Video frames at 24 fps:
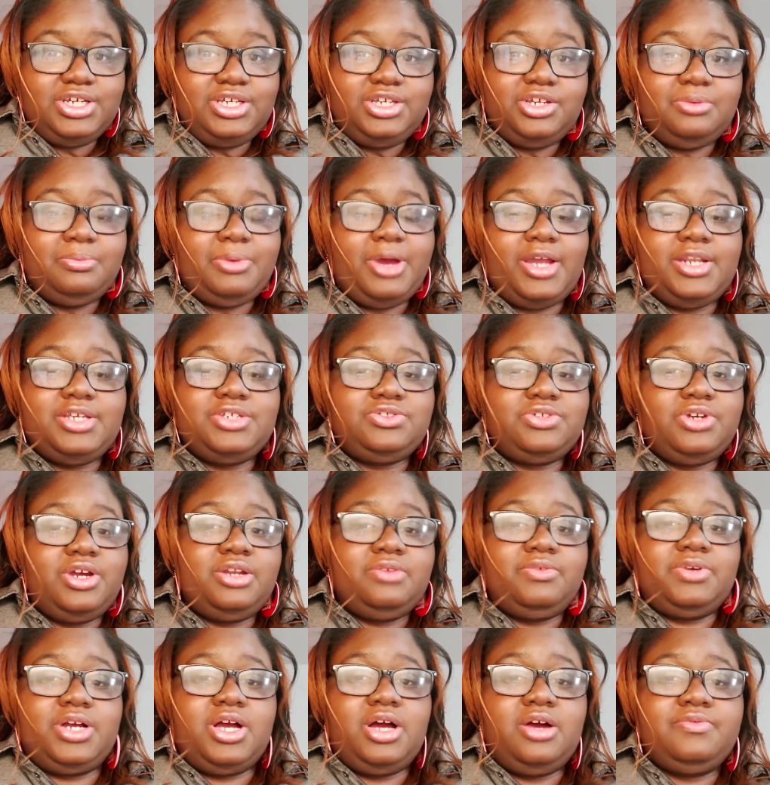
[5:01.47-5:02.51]
Your body's trying
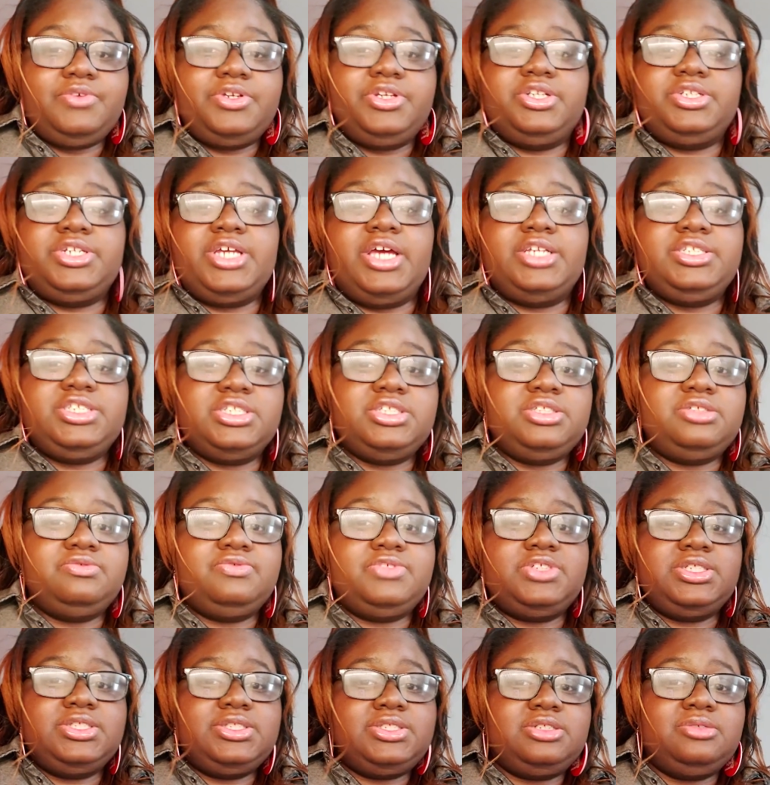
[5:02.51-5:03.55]
to recover. Your digestive
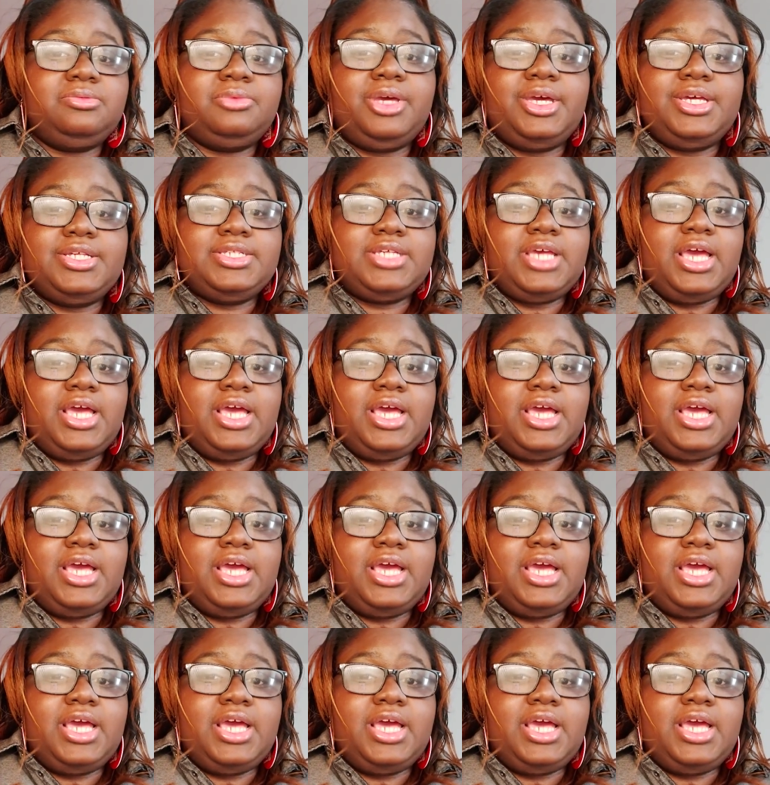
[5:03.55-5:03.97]
system has